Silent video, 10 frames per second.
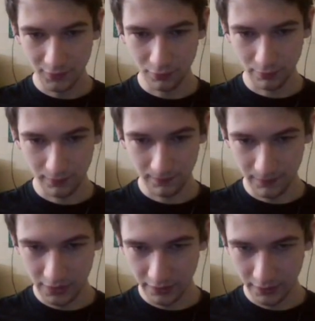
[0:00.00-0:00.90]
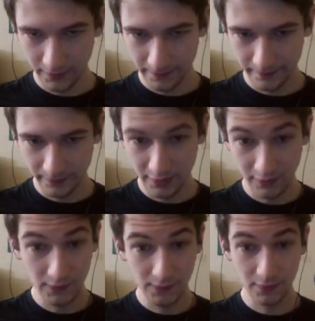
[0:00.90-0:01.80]
Oh my.
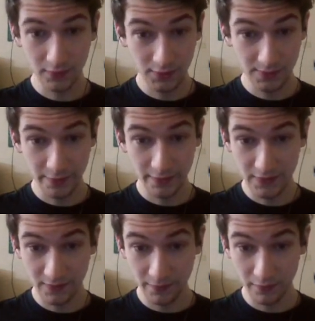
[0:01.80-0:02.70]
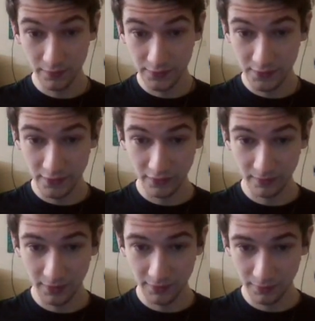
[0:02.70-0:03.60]
This one is pretty simple. You start
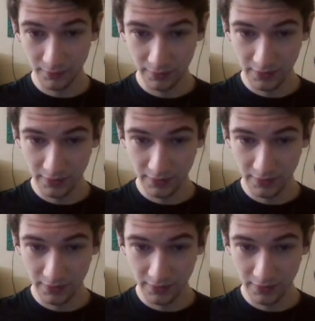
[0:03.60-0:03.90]
in the middle.